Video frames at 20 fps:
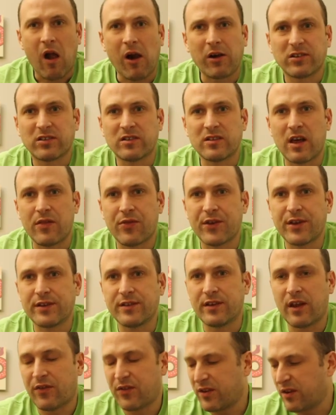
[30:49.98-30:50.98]
There's
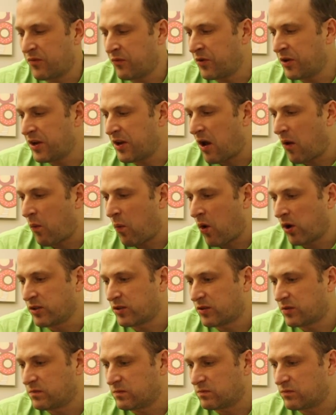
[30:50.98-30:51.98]
nothing really I
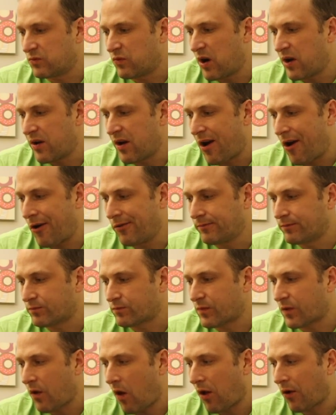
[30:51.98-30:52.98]
want right now,
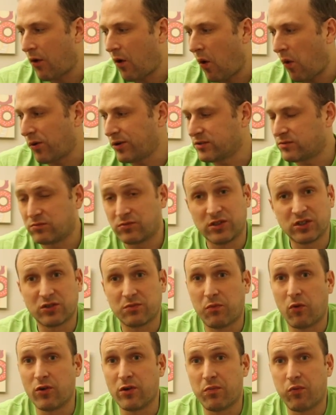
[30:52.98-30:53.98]
like always. There's
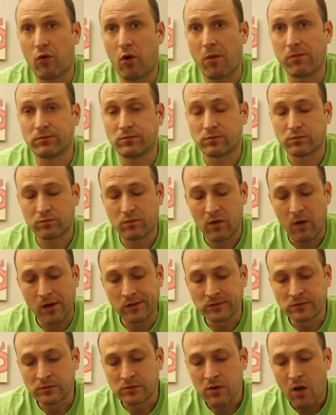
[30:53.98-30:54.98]
a booming problem.
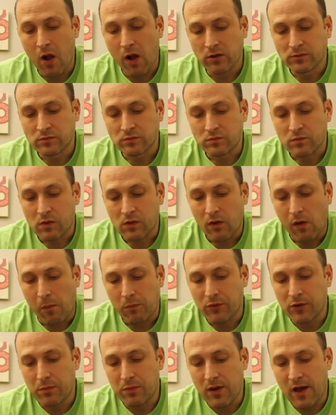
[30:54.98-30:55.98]

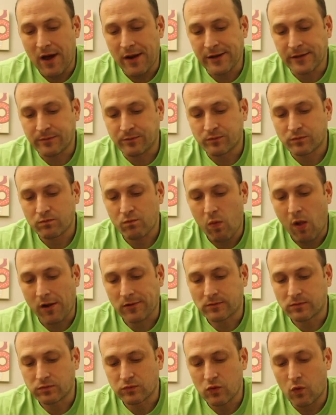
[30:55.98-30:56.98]
Pre-planning.
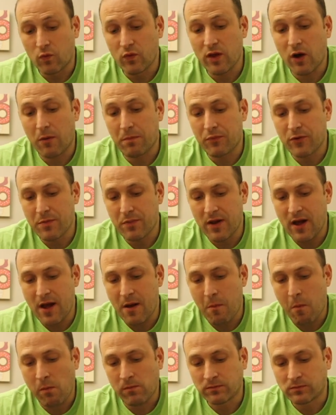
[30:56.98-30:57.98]
Without
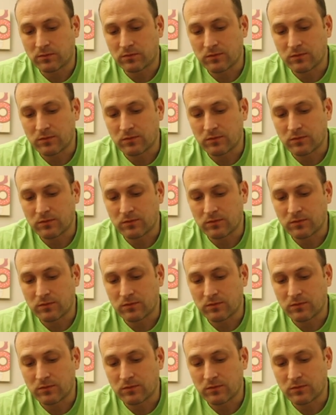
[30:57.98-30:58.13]
pre-planning.